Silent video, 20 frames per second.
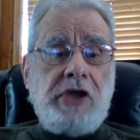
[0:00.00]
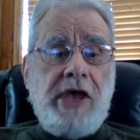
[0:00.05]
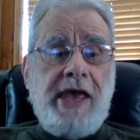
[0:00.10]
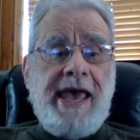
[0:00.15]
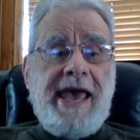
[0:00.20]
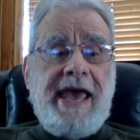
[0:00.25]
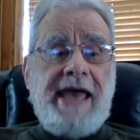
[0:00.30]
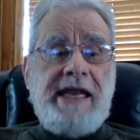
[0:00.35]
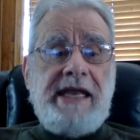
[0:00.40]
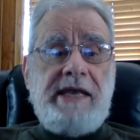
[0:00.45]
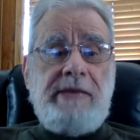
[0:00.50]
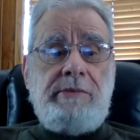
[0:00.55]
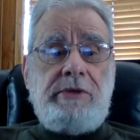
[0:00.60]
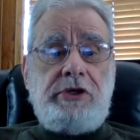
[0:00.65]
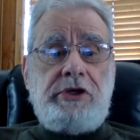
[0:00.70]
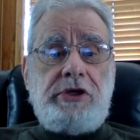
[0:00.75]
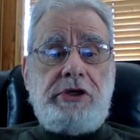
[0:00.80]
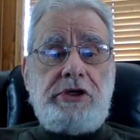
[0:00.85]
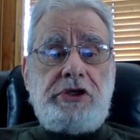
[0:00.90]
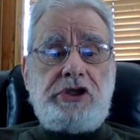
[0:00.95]
and
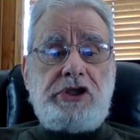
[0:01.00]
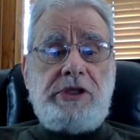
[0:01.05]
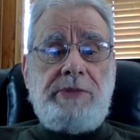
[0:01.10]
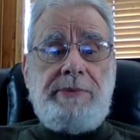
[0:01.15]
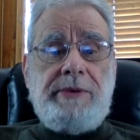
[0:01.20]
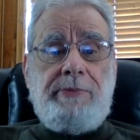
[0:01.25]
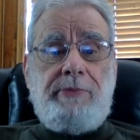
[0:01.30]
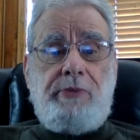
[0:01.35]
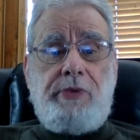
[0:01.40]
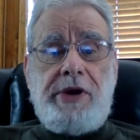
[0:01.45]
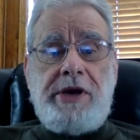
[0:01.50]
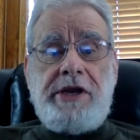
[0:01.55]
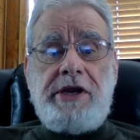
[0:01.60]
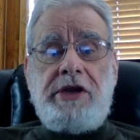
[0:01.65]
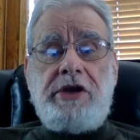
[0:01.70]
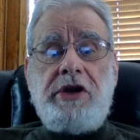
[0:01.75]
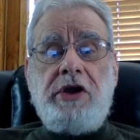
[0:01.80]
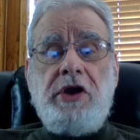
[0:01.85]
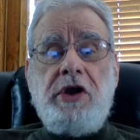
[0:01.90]
images to be printed,